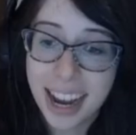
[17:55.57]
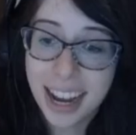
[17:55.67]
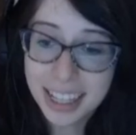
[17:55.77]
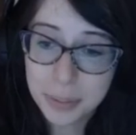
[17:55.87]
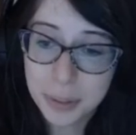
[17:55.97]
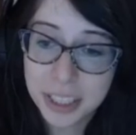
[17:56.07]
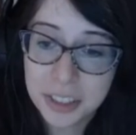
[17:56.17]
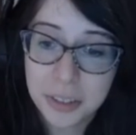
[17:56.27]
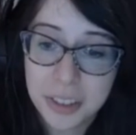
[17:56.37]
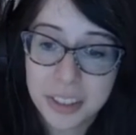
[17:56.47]
As per
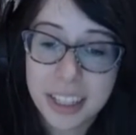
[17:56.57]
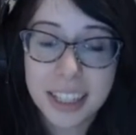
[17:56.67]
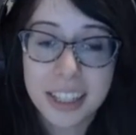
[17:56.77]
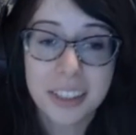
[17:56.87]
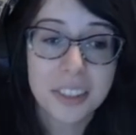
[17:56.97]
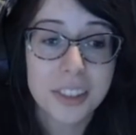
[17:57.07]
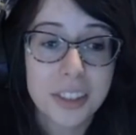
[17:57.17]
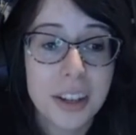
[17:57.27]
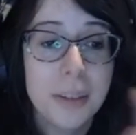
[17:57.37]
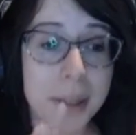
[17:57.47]
usual, thank you
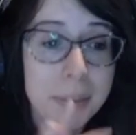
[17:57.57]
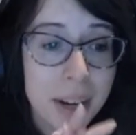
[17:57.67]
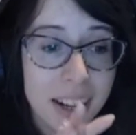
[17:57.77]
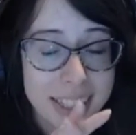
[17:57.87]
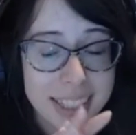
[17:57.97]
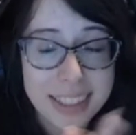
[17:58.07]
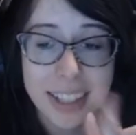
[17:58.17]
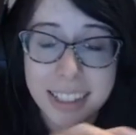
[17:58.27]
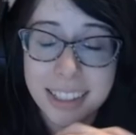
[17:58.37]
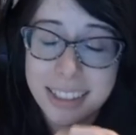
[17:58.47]
to all my mods,
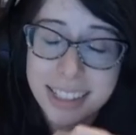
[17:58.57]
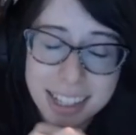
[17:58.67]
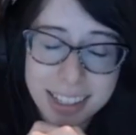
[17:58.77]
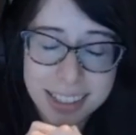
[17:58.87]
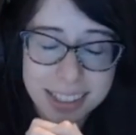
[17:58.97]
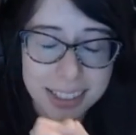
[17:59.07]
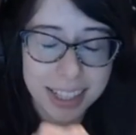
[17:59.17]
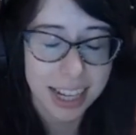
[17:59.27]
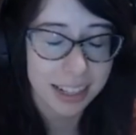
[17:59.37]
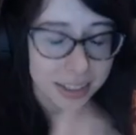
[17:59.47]
Sarah, Taste,
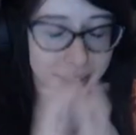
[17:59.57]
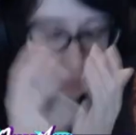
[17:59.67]
Taste,